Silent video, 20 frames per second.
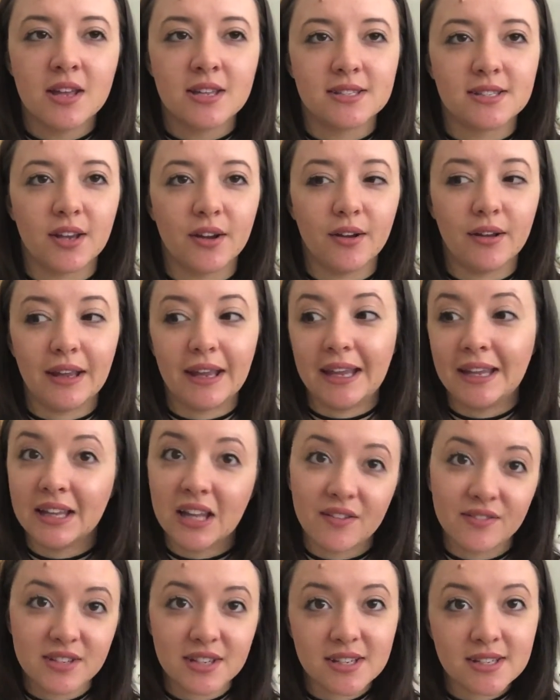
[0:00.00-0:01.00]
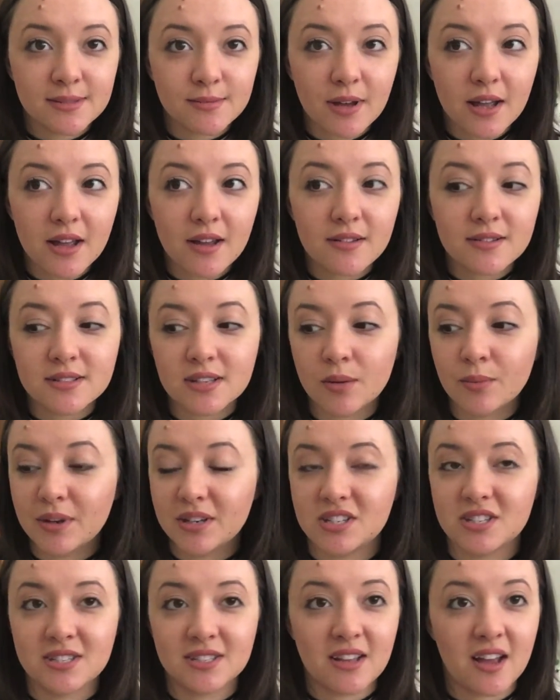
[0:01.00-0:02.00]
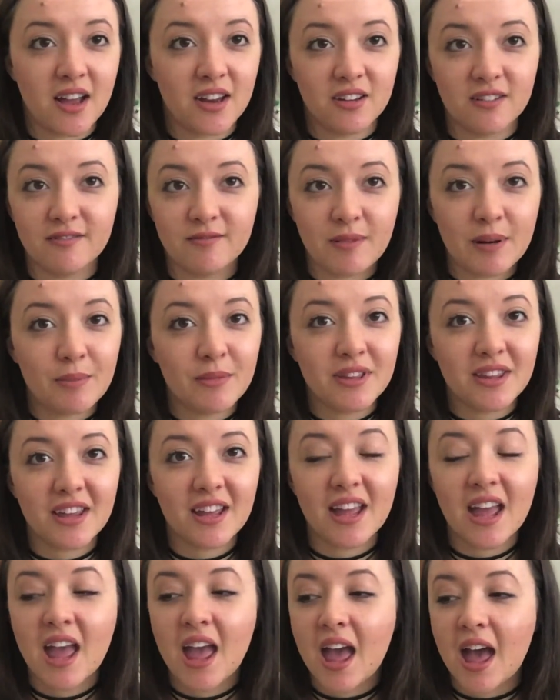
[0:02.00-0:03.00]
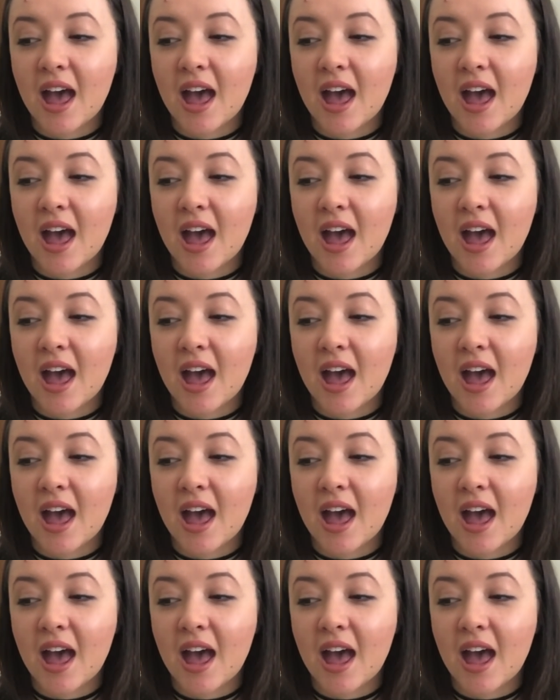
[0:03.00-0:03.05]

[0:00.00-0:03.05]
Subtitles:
So he loved it as well, so we just kind of went with it.